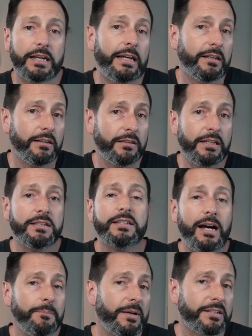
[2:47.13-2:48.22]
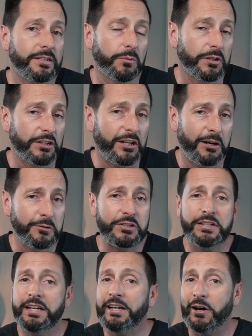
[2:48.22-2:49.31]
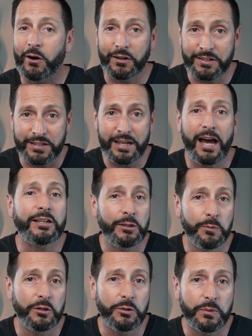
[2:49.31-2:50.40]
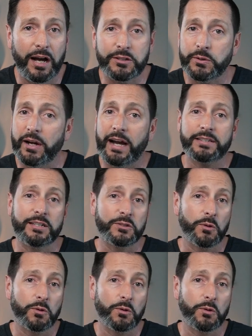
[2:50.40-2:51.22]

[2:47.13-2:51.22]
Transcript: and these topics that we're gonna cover today are exactly what you guys are asking.